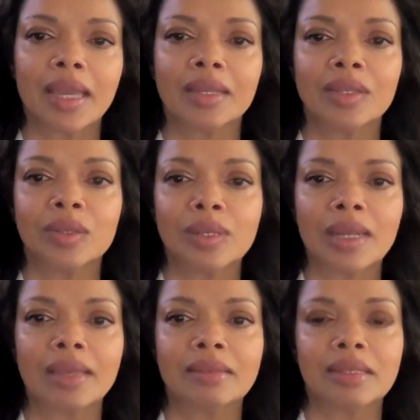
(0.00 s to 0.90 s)
and
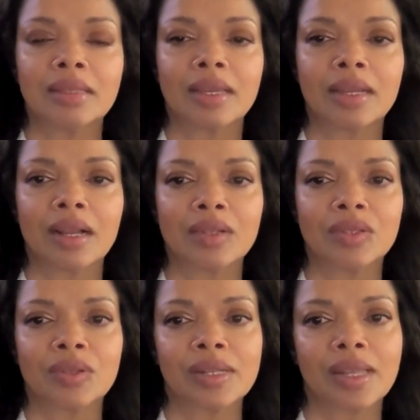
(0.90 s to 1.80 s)
utilizing their
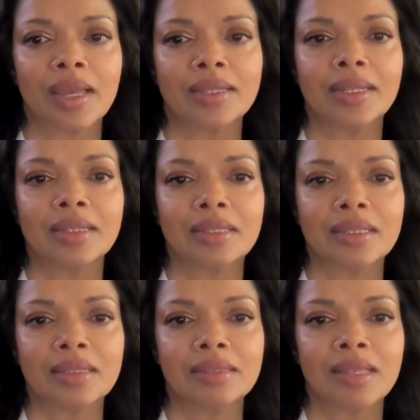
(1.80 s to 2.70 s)
cultural
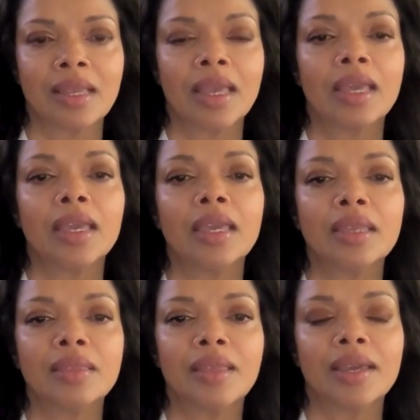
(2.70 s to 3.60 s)
identities
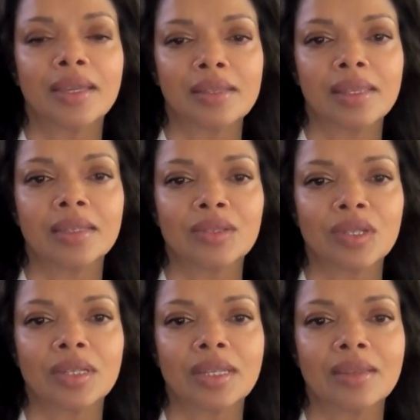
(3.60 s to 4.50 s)
in their healing
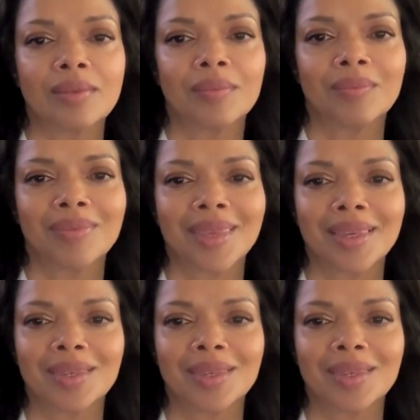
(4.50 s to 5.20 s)
journey. Thank